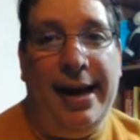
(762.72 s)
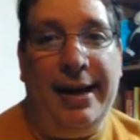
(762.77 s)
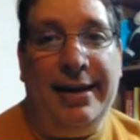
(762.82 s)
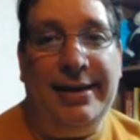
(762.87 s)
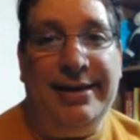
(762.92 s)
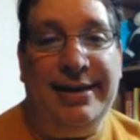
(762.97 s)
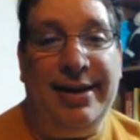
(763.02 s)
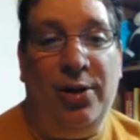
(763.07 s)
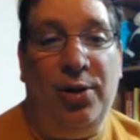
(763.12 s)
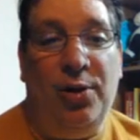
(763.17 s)

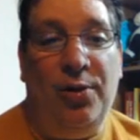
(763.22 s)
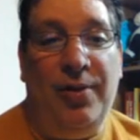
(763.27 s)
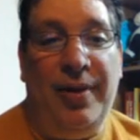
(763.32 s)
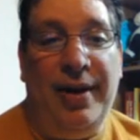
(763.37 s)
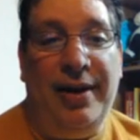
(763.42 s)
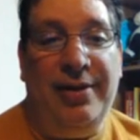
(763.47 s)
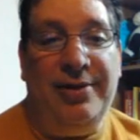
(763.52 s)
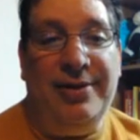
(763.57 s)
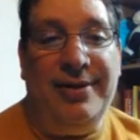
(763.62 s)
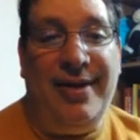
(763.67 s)
So
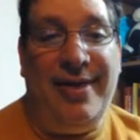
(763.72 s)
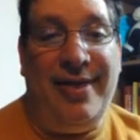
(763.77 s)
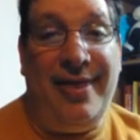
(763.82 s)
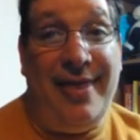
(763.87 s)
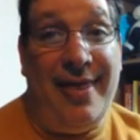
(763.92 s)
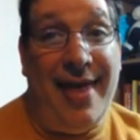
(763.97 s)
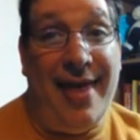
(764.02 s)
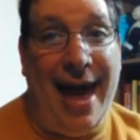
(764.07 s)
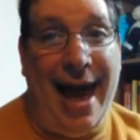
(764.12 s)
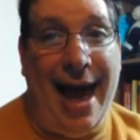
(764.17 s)
there's
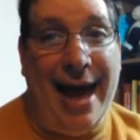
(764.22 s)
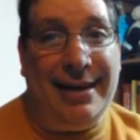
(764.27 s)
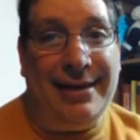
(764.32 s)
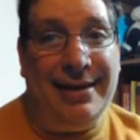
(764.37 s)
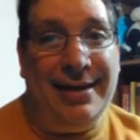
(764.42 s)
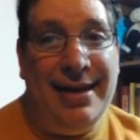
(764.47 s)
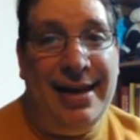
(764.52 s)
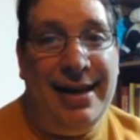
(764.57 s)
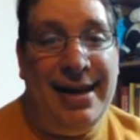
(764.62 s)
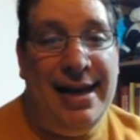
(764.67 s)

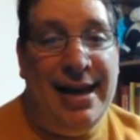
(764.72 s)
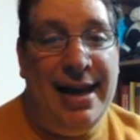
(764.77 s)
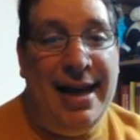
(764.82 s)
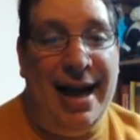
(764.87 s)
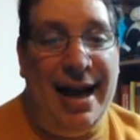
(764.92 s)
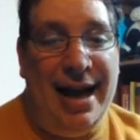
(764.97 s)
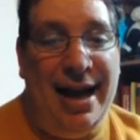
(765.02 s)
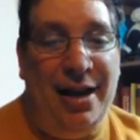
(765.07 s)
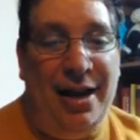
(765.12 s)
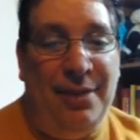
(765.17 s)
that.
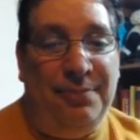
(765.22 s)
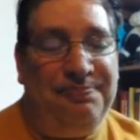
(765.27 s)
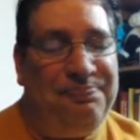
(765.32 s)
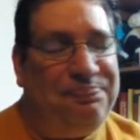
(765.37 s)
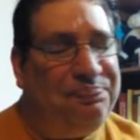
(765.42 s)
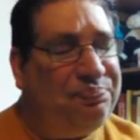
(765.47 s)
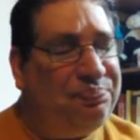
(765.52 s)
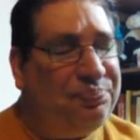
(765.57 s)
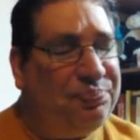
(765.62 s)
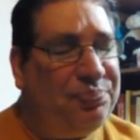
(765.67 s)

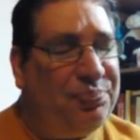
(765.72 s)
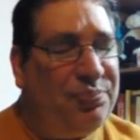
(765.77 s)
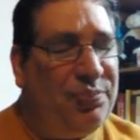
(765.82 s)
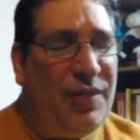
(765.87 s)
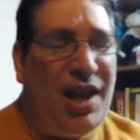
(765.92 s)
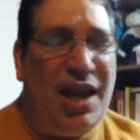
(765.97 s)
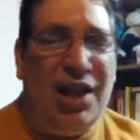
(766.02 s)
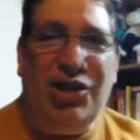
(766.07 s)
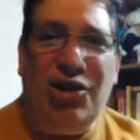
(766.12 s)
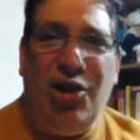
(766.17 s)

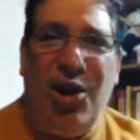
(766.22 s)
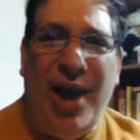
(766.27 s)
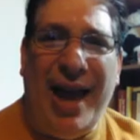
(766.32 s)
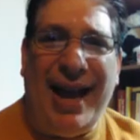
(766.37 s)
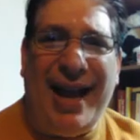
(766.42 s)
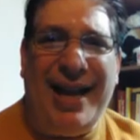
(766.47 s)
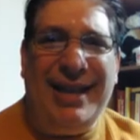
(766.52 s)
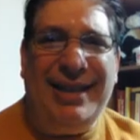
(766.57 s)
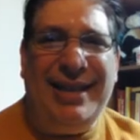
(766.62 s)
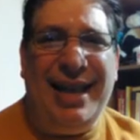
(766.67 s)
So
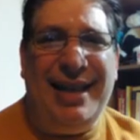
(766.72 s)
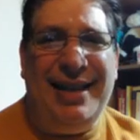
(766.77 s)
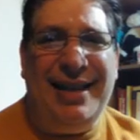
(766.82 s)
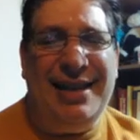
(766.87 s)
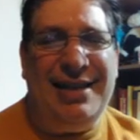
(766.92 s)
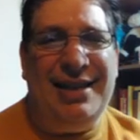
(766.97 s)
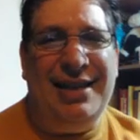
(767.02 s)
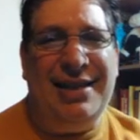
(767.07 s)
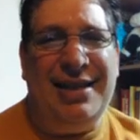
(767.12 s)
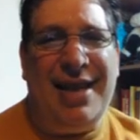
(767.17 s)
like I said,
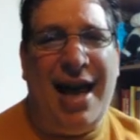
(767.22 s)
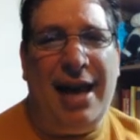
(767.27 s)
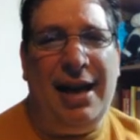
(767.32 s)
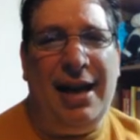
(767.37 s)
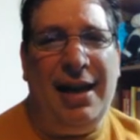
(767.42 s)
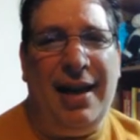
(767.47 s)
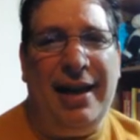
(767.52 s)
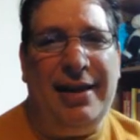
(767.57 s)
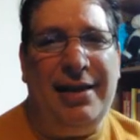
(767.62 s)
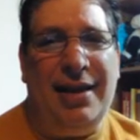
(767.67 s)
this is kind
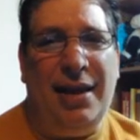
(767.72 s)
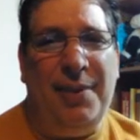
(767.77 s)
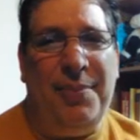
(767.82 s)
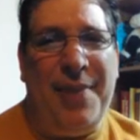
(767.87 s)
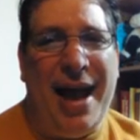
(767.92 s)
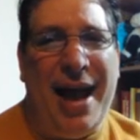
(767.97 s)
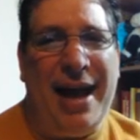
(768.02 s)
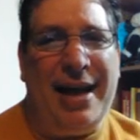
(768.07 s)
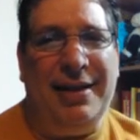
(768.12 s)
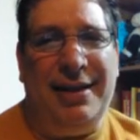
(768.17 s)
of like the
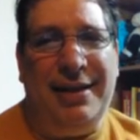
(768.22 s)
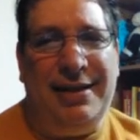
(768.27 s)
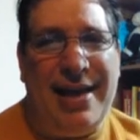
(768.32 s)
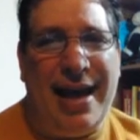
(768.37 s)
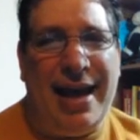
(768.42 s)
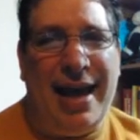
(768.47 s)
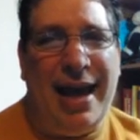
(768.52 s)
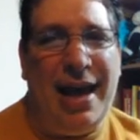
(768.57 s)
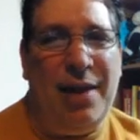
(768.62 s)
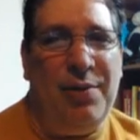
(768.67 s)
back in the
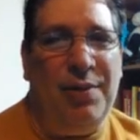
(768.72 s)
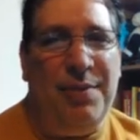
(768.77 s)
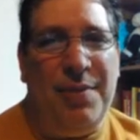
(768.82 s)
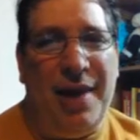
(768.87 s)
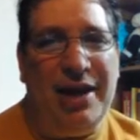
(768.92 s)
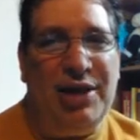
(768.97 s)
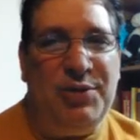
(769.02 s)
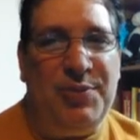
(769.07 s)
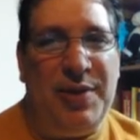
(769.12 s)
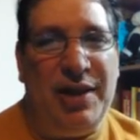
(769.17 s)
day when
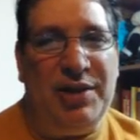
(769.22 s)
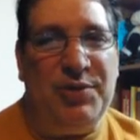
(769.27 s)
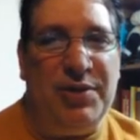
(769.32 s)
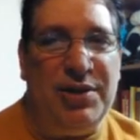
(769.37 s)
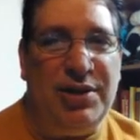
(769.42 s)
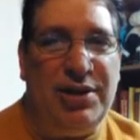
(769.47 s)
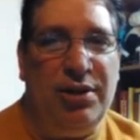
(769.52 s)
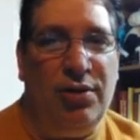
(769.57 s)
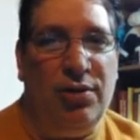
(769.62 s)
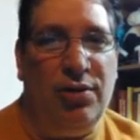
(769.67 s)
MySpace
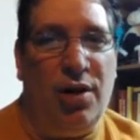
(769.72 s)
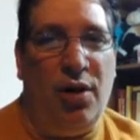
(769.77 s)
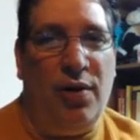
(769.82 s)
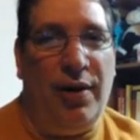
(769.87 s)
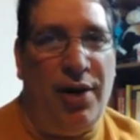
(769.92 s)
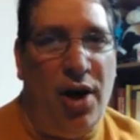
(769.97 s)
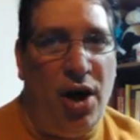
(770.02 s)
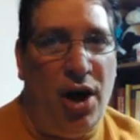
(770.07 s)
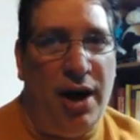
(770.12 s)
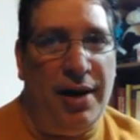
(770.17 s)
was still
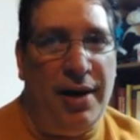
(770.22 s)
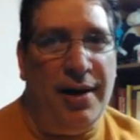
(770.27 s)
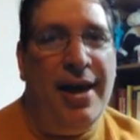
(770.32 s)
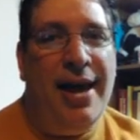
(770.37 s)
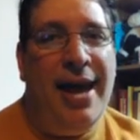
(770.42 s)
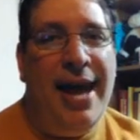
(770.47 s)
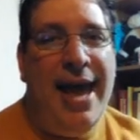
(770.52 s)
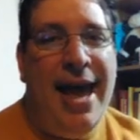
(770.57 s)
going on.